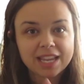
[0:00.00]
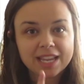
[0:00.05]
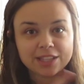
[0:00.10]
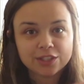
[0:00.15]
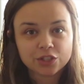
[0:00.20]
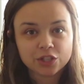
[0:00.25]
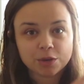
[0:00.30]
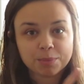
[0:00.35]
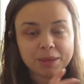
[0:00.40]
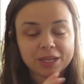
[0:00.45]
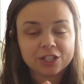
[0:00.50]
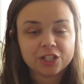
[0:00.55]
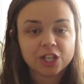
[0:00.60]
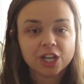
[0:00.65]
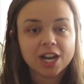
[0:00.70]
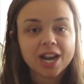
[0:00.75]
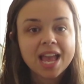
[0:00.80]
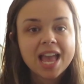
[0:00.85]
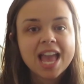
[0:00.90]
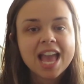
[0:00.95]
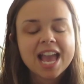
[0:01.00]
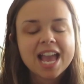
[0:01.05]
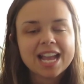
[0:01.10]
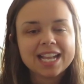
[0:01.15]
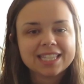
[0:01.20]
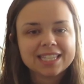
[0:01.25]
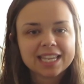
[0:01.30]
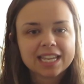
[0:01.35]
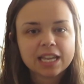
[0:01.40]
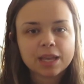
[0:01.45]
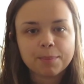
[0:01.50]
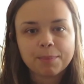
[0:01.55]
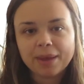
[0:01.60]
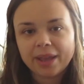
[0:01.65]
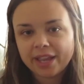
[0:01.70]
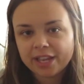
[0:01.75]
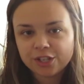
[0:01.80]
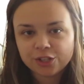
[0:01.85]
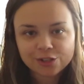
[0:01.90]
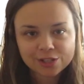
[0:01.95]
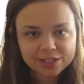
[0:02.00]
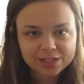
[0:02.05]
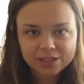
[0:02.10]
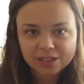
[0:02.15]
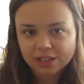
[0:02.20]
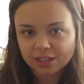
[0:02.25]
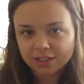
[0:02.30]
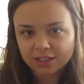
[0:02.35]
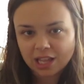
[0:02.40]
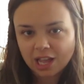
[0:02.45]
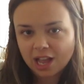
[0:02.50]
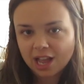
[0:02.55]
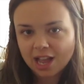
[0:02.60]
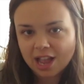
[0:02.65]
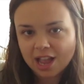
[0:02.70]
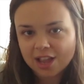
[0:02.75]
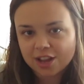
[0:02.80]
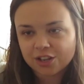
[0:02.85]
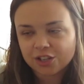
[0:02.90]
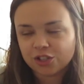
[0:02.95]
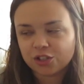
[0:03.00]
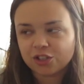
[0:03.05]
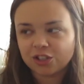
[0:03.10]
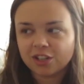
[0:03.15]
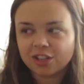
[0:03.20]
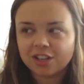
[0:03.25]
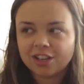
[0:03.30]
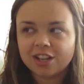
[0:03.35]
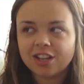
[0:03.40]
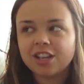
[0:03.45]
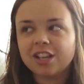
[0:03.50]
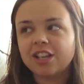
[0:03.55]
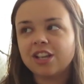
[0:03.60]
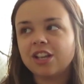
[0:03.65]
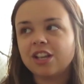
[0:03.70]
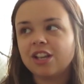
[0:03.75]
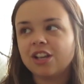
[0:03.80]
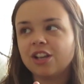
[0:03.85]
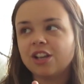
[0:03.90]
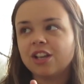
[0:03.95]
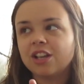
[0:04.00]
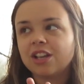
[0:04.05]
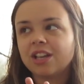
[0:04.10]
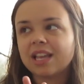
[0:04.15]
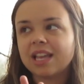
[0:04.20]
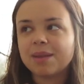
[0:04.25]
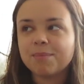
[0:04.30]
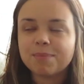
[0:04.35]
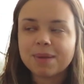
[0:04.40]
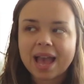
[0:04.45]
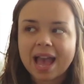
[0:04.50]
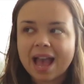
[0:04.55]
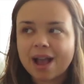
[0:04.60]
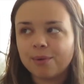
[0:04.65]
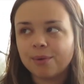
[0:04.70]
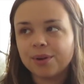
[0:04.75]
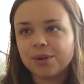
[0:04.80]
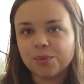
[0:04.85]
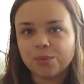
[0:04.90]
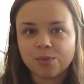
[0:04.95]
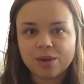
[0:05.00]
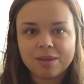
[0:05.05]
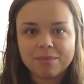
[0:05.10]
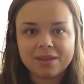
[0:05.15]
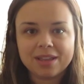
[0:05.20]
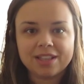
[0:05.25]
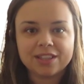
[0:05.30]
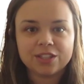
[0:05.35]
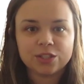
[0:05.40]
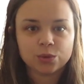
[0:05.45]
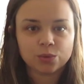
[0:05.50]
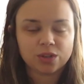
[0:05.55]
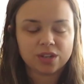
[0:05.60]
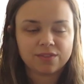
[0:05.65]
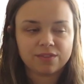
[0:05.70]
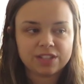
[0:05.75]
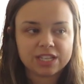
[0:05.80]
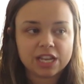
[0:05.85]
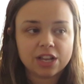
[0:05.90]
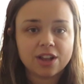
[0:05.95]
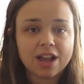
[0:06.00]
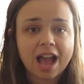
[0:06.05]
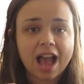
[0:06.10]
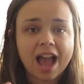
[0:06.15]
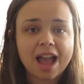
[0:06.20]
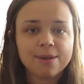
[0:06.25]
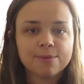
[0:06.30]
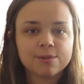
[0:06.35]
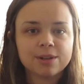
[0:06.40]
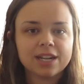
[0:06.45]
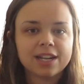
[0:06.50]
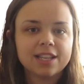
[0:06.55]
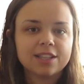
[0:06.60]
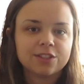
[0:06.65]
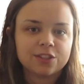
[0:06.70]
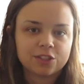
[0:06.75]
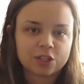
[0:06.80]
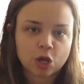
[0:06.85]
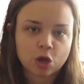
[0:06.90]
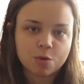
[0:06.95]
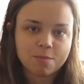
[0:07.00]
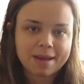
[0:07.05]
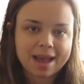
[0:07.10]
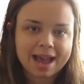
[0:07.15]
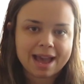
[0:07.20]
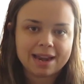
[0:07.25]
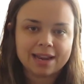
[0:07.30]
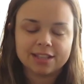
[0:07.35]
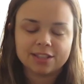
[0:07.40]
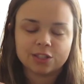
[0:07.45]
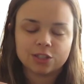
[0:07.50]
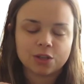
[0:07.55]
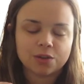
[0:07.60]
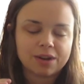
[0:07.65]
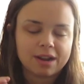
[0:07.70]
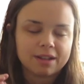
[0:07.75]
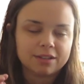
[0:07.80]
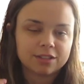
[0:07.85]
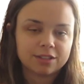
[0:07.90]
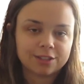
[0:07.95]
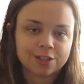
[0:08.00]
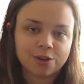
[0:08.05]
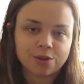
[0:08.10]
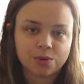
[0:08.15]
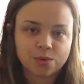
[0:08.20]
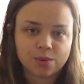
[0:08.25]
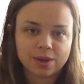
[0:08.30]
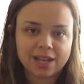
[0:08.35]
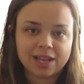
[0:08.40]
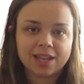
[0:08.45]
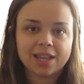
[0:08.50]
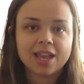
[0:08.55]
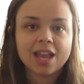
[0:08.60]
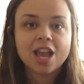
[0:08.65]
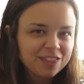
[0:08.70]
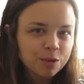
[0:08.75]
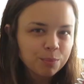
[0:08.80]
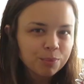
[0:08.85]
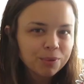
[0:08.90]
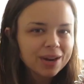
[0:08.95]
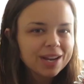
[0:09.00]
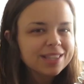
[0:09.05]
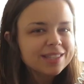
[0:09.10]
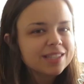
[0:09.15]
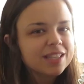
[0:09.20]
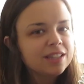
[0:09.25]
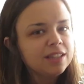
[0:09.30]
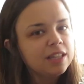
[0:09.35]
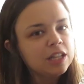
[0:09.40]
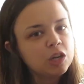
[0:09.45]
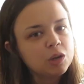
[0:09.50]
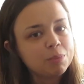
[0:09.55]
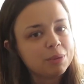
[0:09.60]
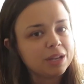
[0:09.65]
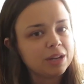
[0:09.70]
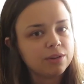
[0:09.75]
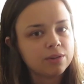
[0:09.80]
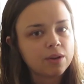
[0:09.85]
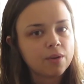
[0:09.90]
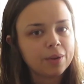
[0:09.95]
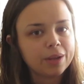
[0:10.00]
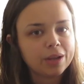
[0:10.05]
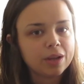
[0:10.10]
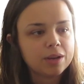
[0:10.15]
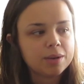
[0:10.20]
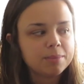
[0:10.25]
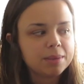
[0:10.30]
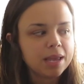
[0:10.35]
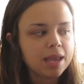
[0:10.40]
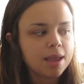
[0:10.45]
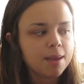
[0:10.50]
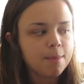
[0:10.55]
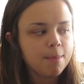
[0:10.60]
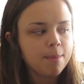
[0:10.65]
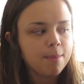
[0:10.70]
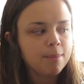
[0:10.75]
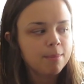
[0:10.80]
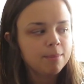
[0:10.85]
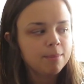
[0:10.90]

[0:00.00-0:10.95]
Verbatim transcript: insert picture. It's like a Pinterest collage empowered women sort of deal. I wanted it so bad. It sold out so quick. The print's a little bit growing on me.